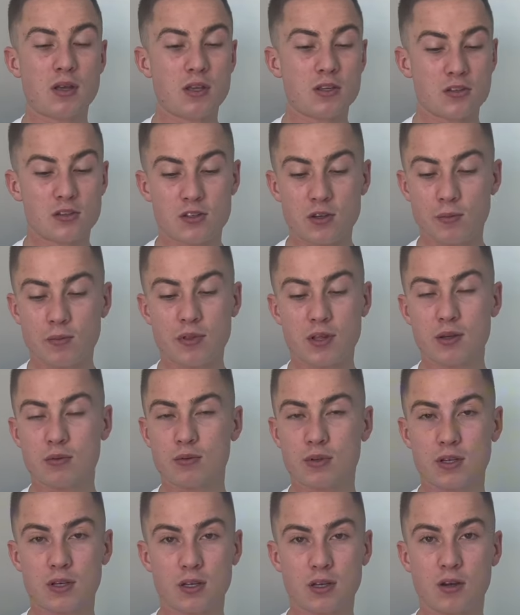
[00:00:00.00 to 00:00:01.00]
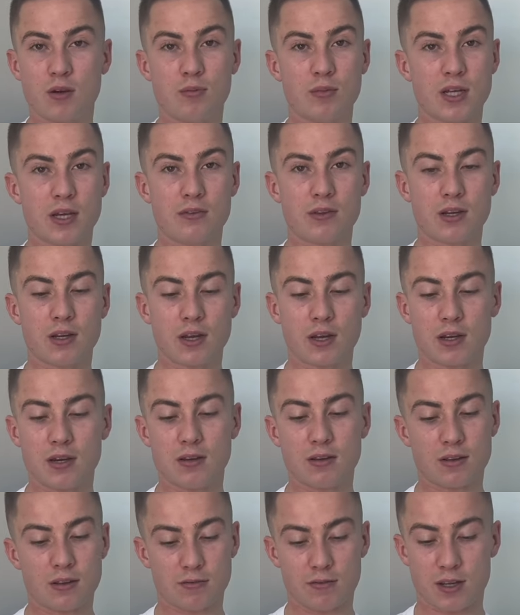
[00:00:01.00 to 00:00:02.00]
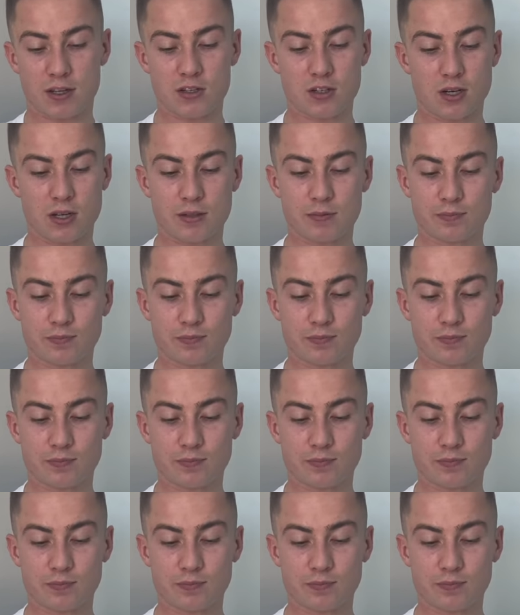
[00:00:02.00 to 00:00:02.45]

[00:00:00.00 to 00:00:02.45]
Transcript: Something will come down the line eventually